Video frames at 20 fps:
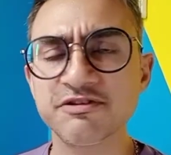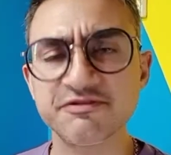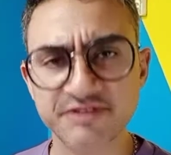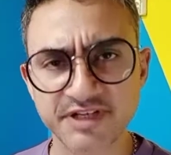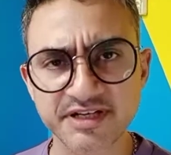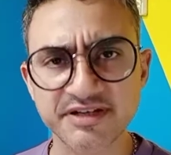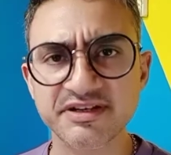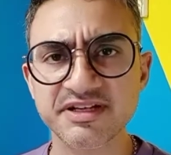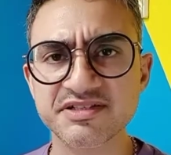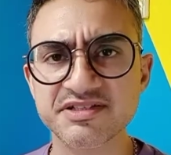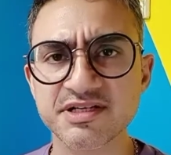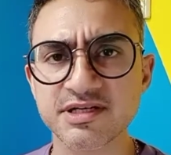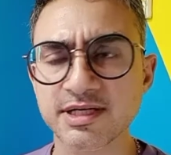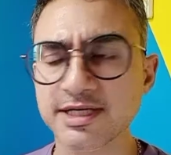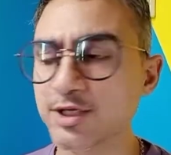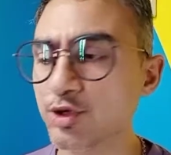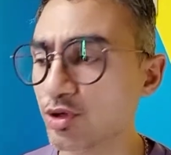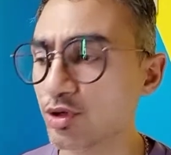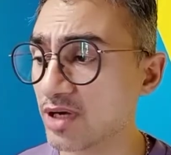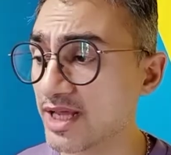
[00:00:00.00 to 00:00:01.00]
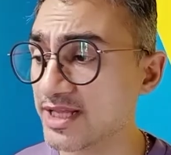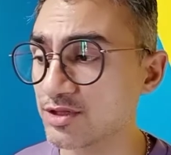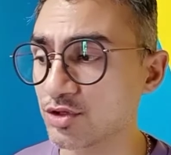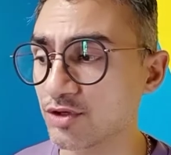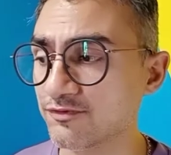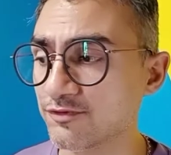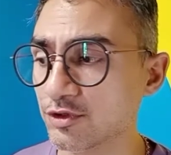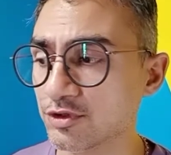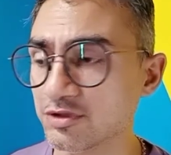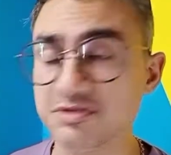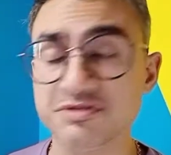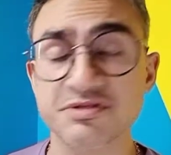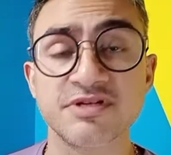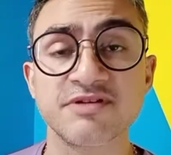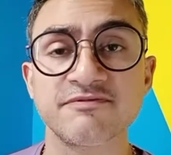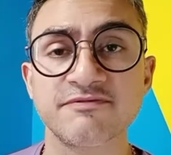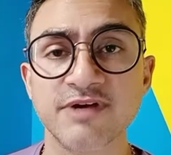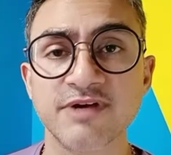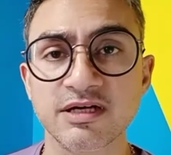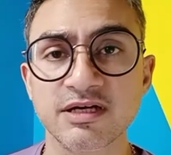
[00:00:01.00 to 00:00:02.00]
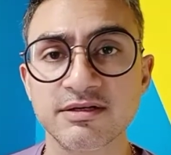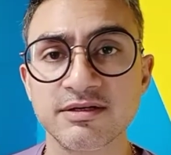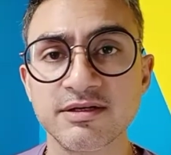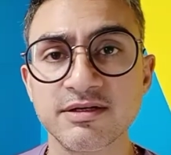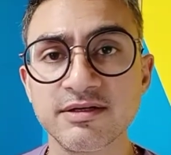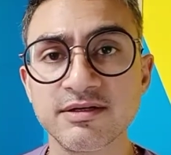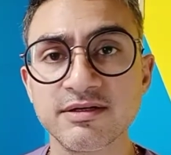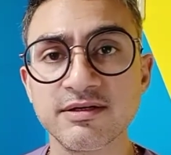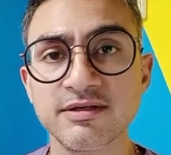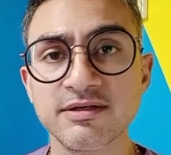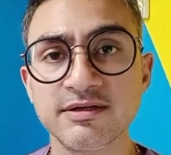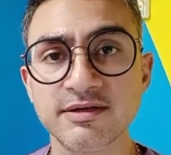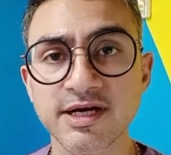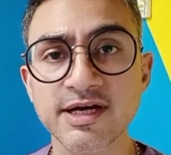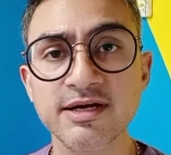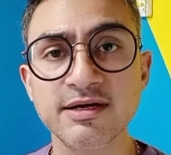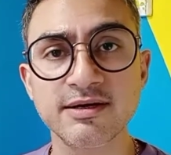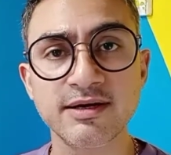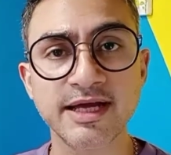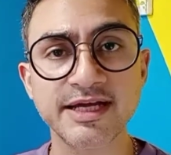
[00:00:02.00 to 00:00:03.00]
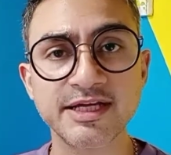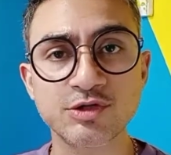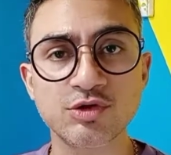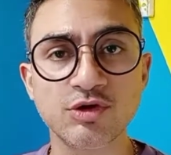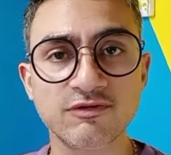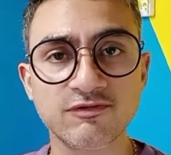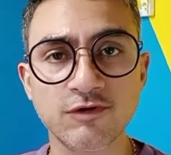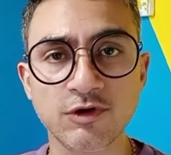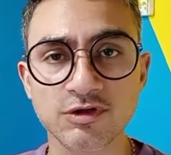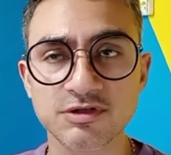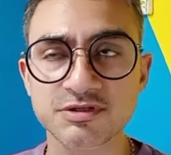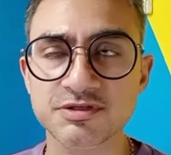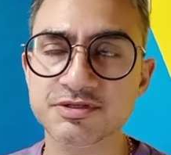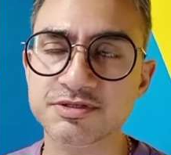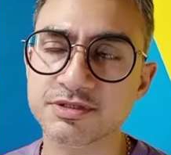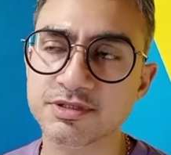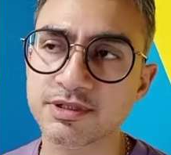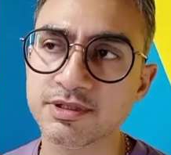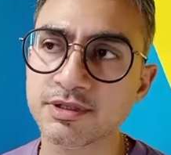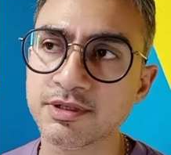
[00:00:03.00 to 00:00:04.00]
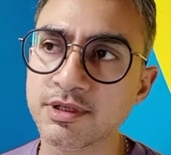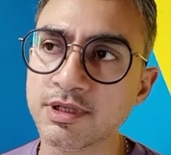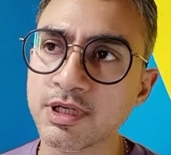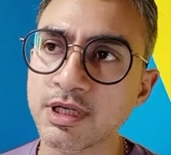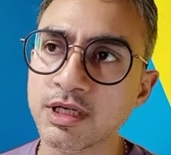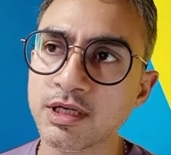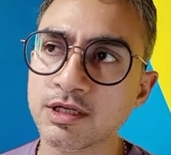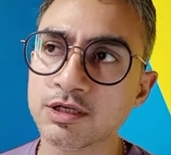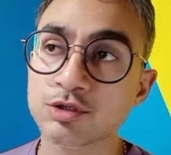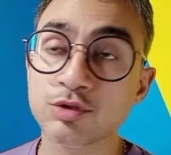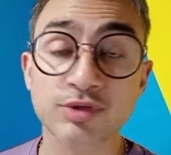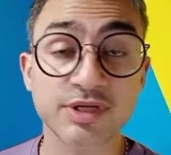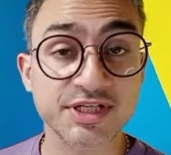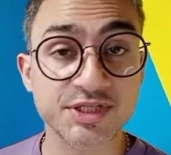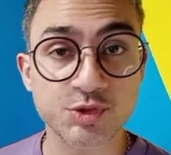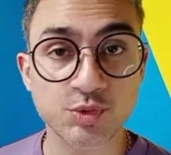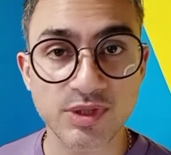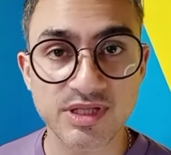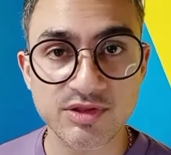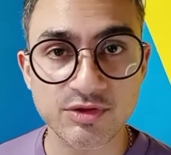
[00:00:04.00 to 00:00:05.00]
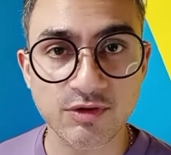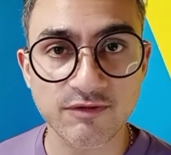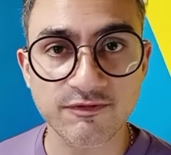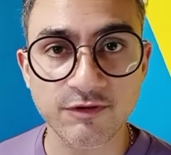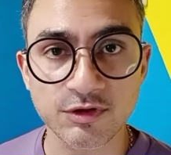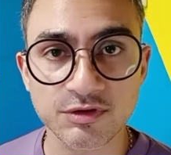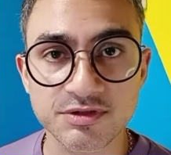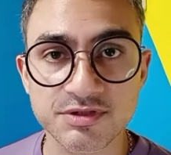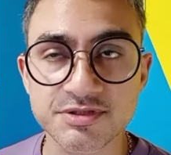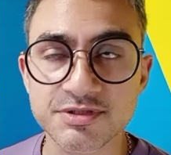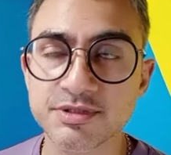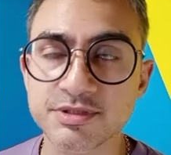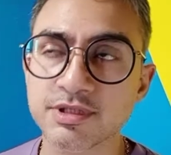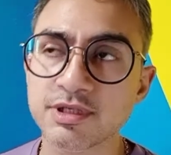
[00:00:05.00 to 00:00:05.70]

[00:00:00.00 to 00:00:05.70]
very recently on 9th of august in fact right 9th of august today's 12th of august